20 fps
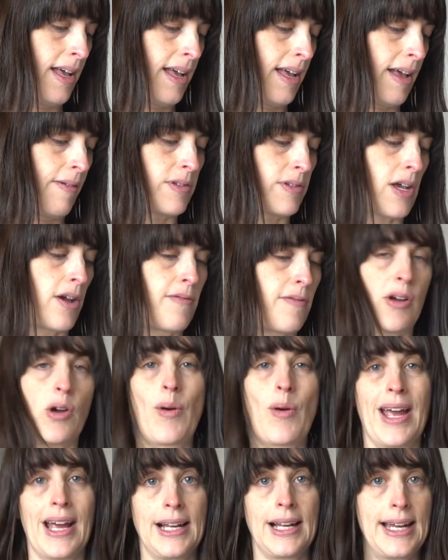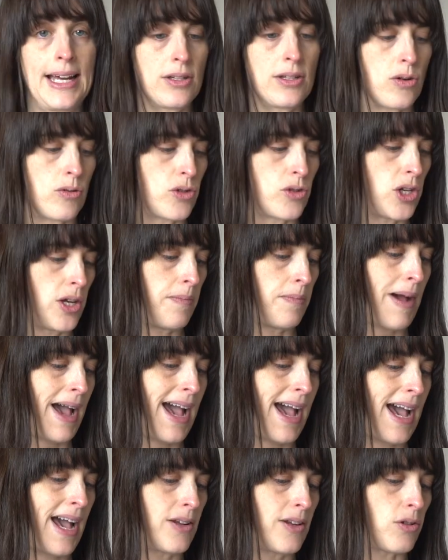it was over quickly and not too
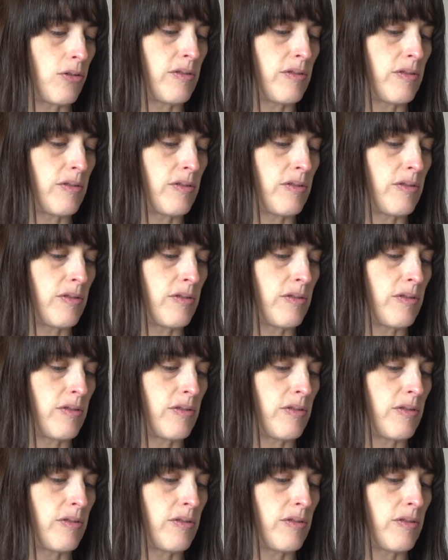bad,